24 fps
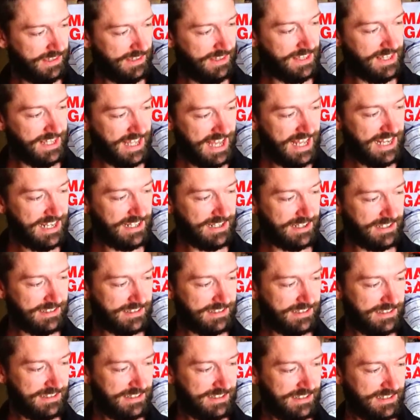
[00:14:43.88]
Then
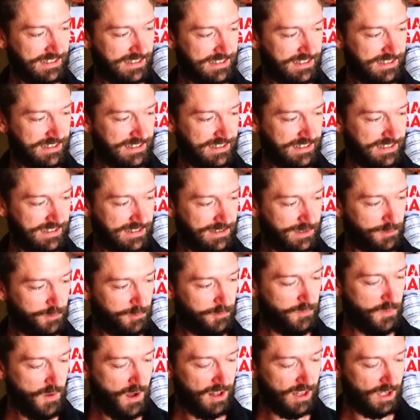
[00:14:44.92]
the
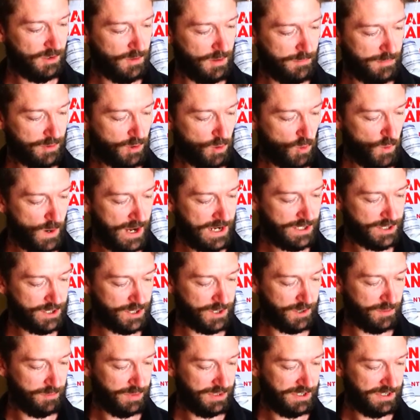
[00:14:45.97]
follow-up question